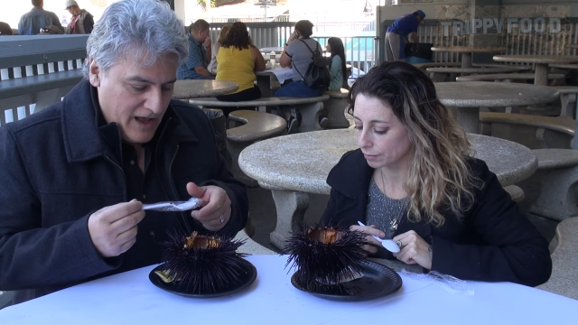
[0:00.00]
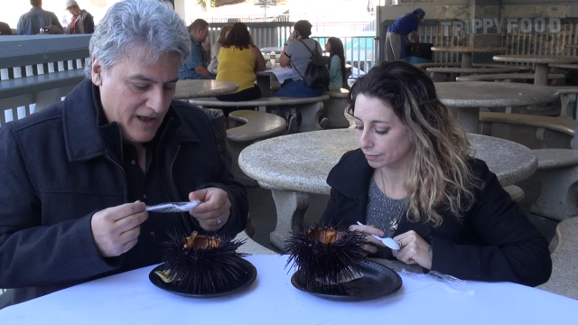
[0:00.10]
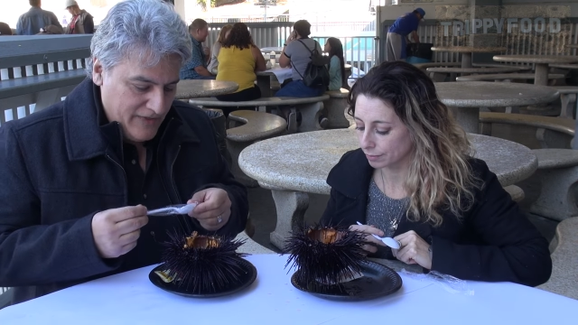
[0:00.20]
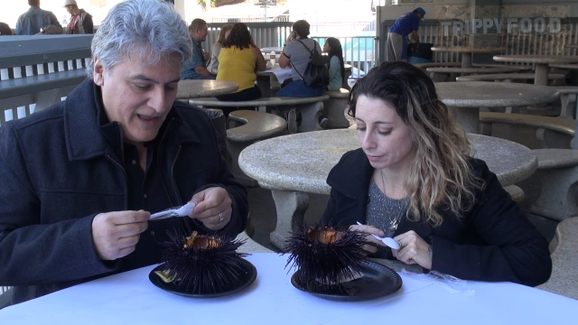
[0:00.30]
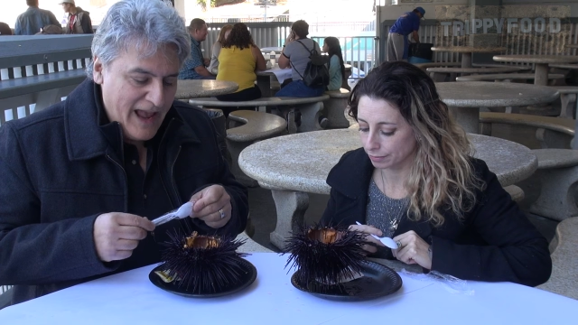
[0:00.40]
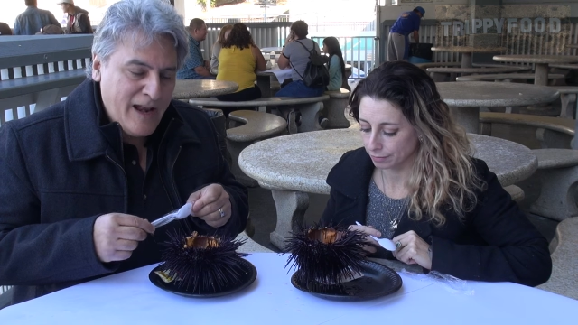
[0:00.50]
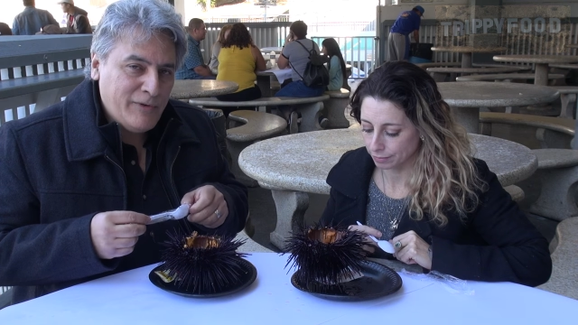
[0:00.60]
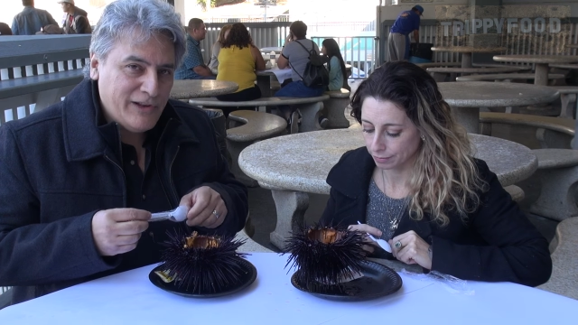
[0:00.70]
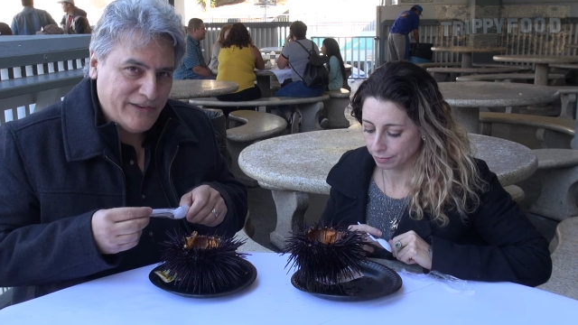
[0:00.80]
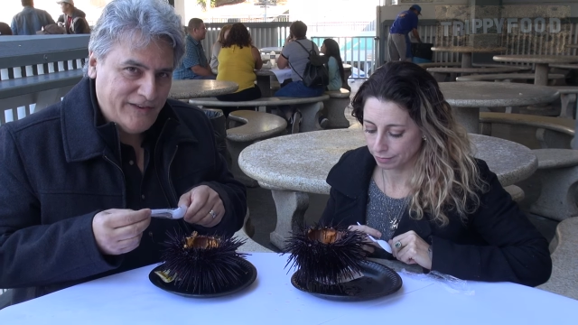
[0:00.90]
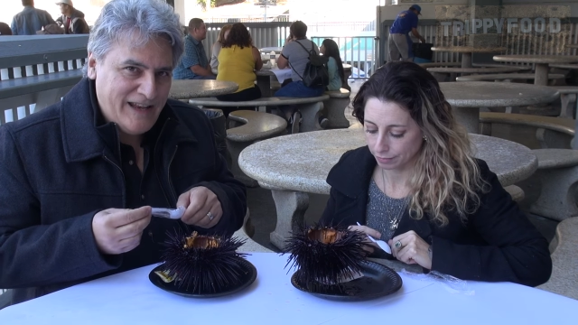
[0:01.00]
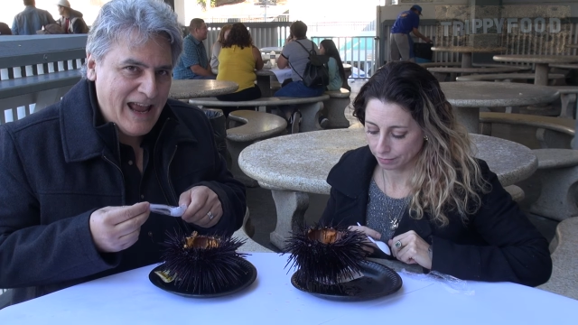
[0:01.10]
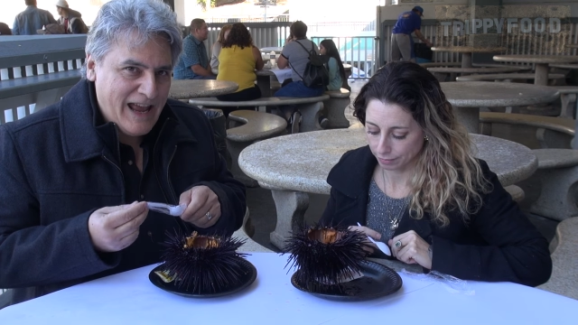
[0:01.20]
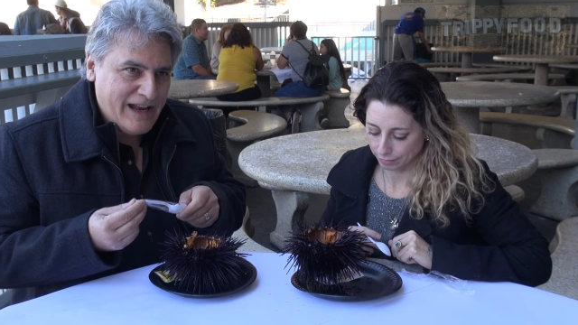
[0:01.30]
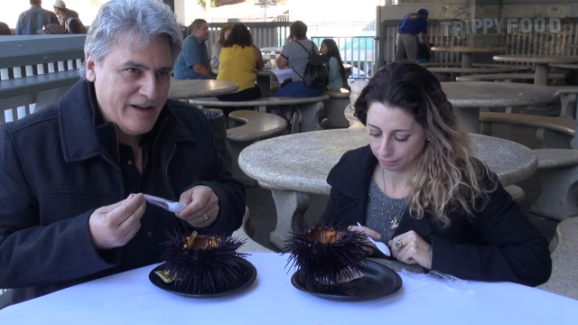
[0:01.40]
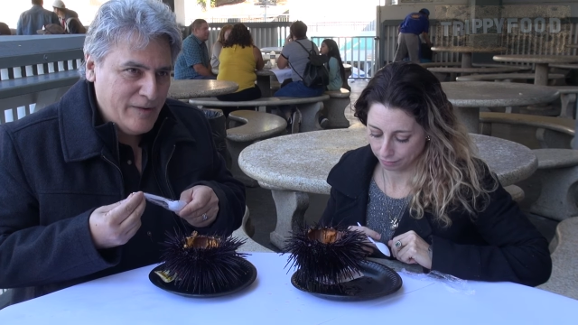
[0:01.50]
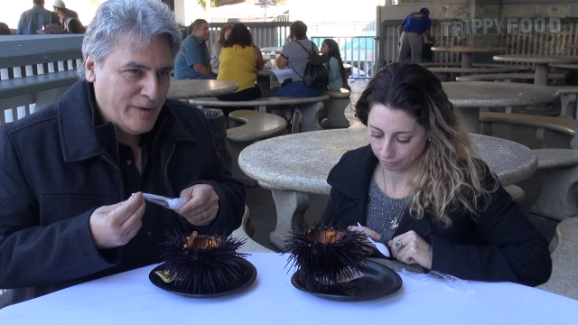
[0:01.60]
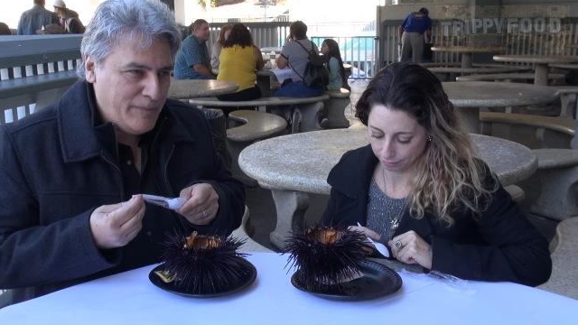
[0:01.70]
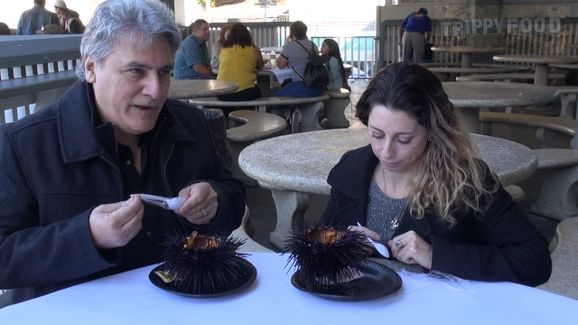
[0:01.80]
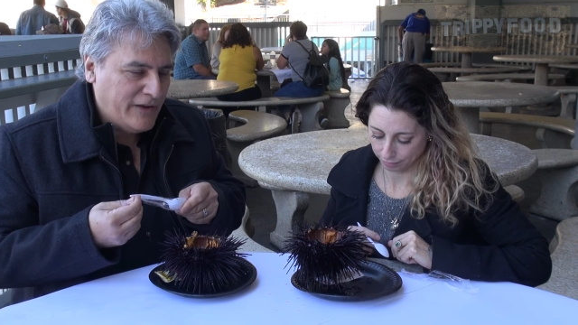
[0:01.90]
Speaker 1: The animal is dead,
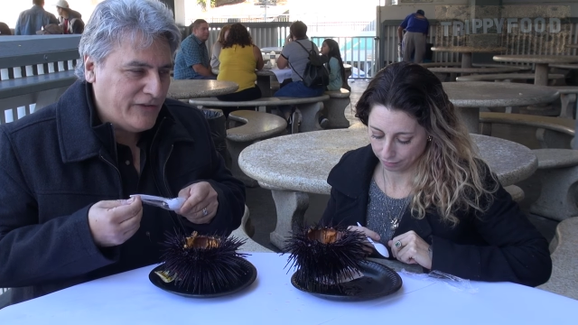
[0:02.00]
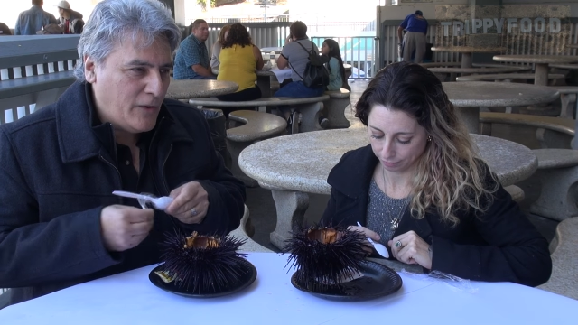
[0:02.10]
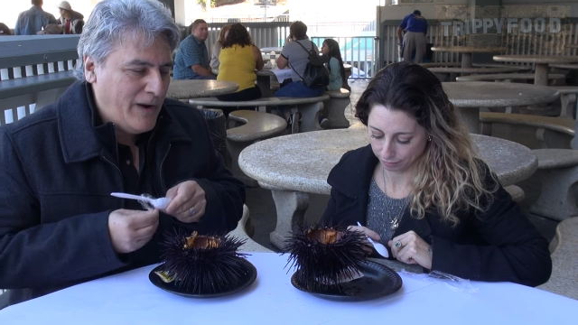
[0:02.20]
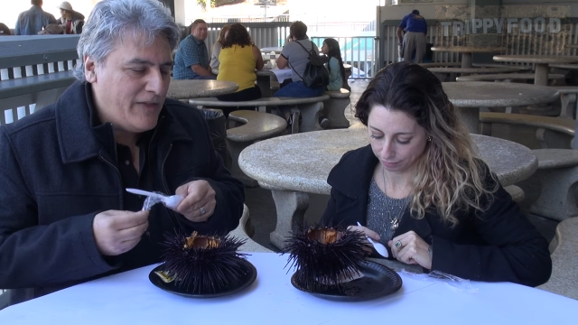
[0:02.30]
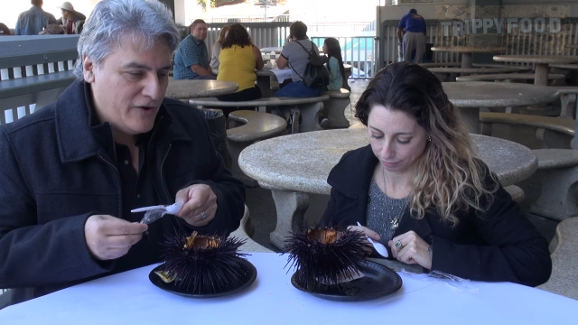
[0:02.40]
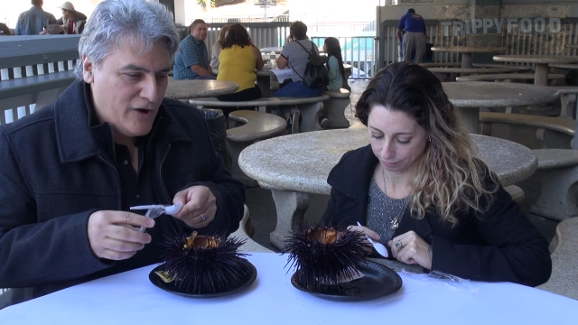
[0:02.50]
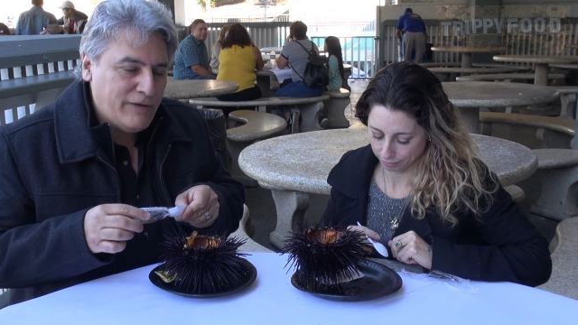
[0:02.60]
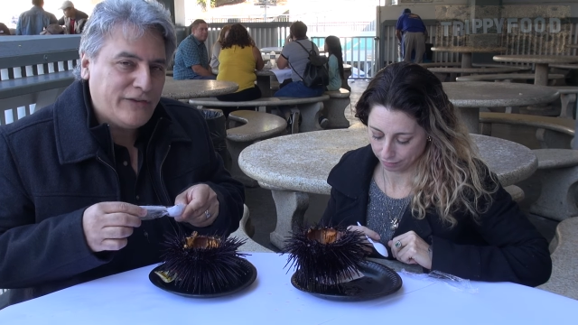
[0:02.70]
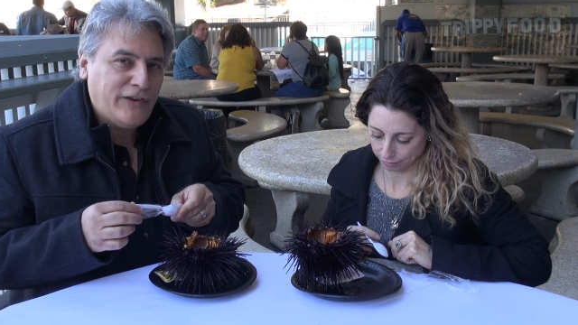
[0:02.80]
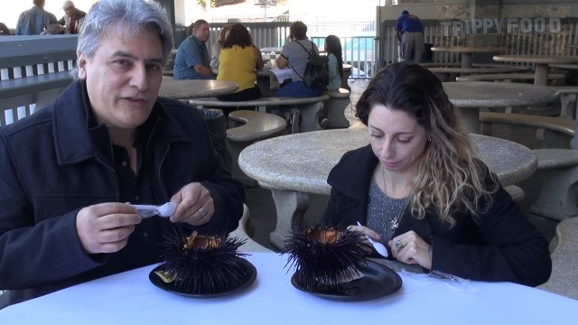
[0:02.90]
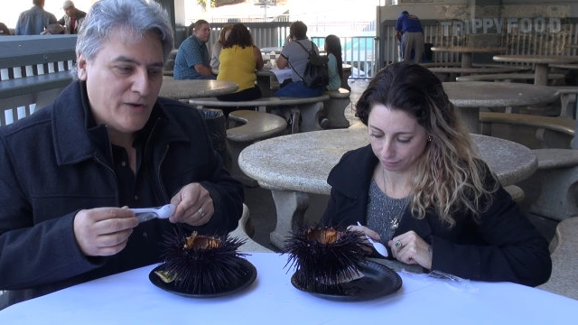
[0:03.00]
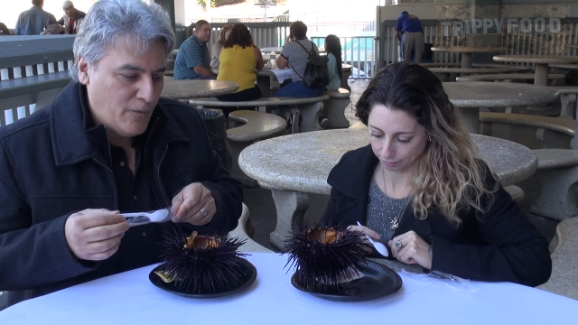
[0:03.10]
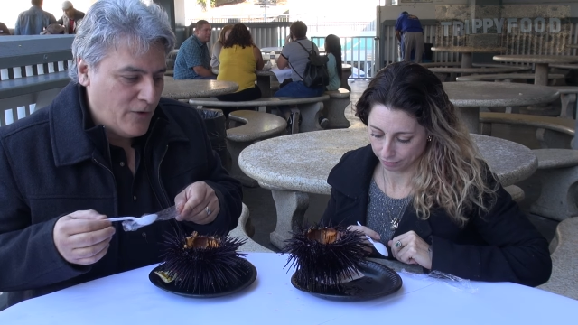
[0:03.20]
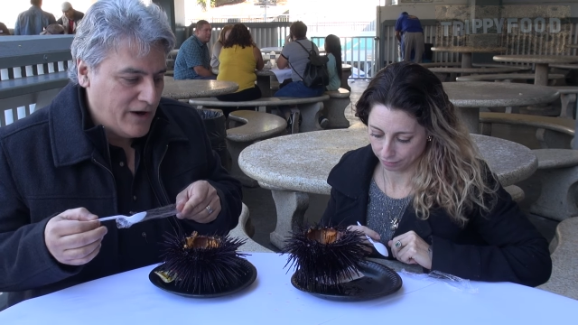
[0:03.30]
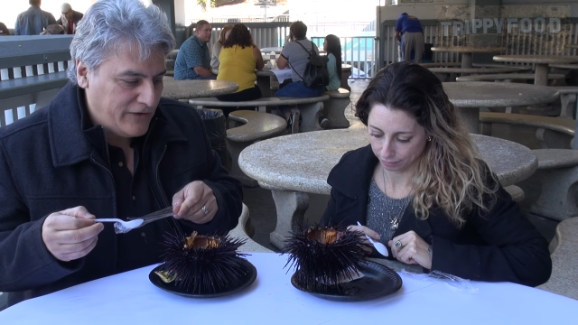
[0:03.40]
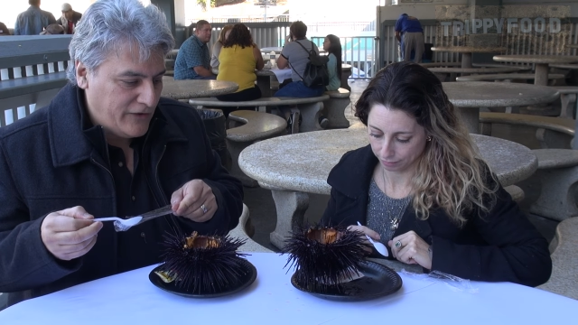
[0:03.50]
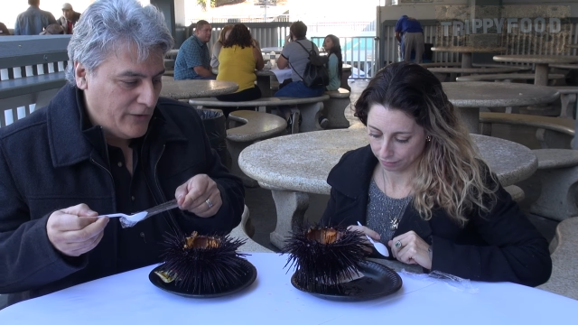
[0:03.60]
but because of the way their nervous system works,